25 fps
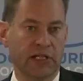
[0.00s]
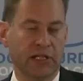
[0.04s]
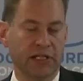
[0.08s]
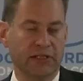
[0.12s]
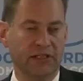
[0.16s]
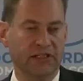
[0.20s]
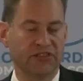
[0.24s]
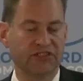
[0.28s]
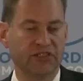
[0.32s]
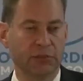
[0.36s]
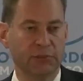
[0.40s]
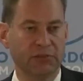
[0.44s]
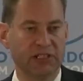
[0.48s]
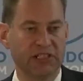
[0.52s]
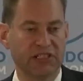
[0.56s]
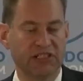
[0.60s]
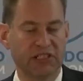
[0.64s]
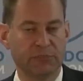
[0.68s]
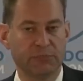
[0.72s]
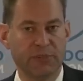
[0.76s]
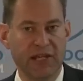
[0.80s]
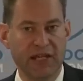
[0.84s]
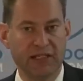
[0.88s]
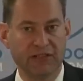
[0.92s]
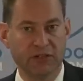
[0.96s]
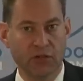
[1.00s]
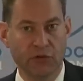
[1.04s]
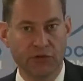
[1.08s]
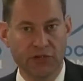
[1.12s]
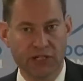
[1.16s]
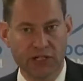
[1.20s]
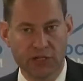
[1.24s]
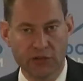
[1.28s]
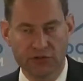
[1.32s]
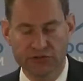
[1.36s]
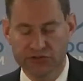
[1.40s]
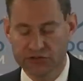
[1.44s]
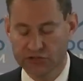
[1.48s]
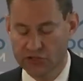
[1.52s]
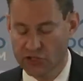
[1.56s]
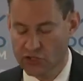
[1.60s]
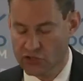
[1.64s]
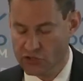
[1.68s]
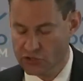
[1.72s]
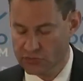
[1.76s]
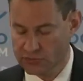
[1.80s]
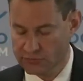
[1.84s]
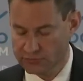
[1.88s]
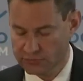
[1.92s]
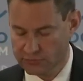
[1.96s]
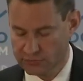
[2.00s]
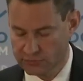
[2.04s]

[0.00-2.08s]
than simply a debate on the Constitution.